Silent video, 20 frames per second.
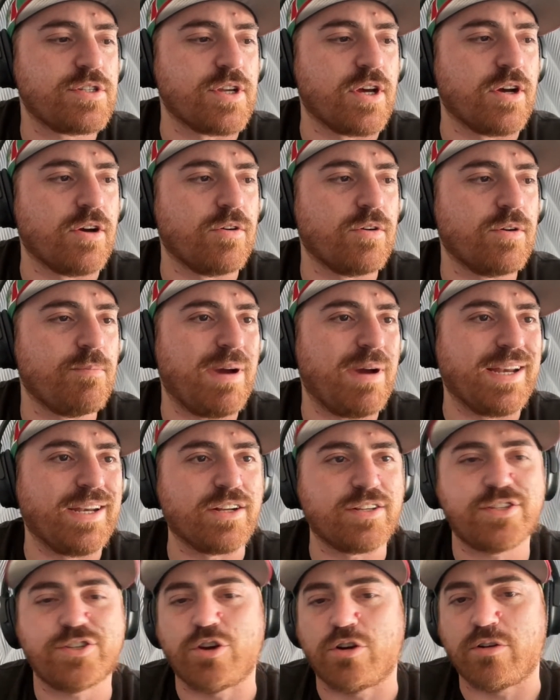So it might
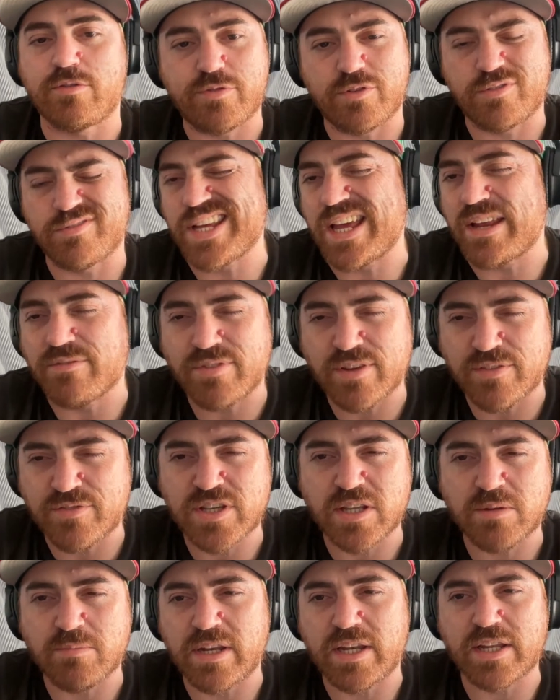not start for
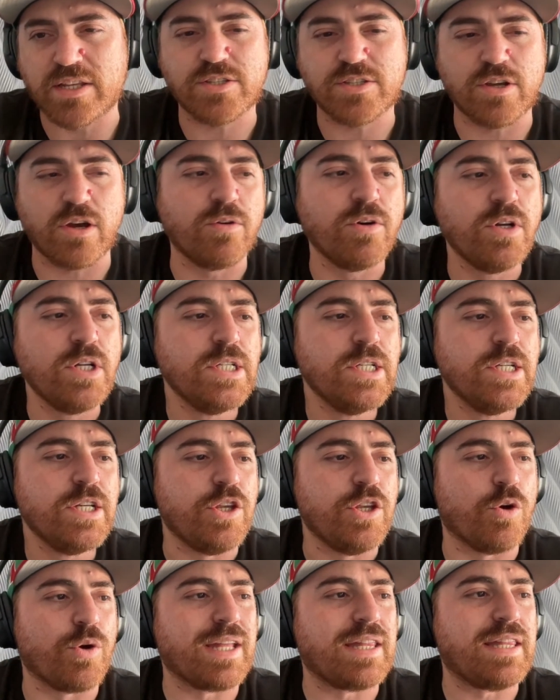10-15 minutes, so
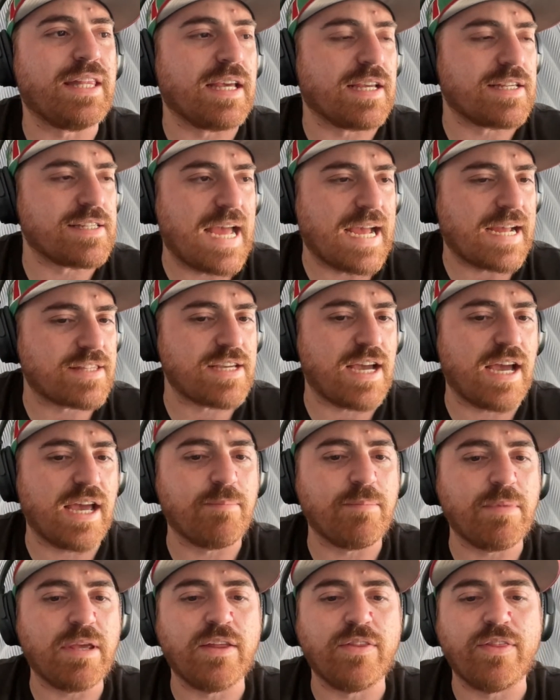you'll get the exact
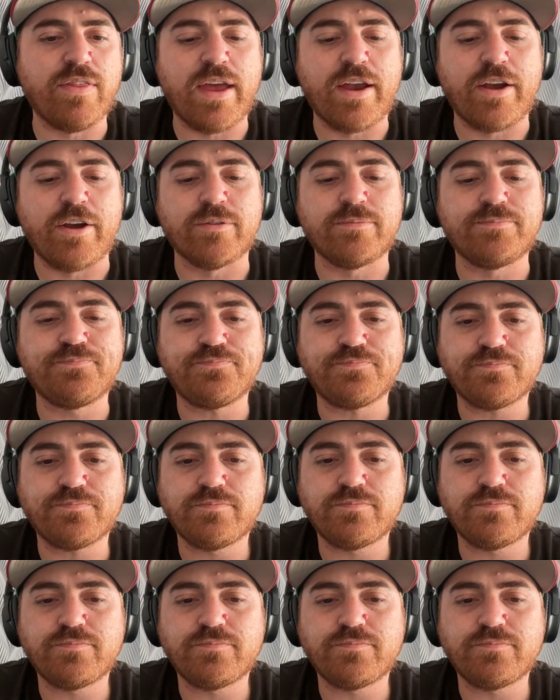time in there.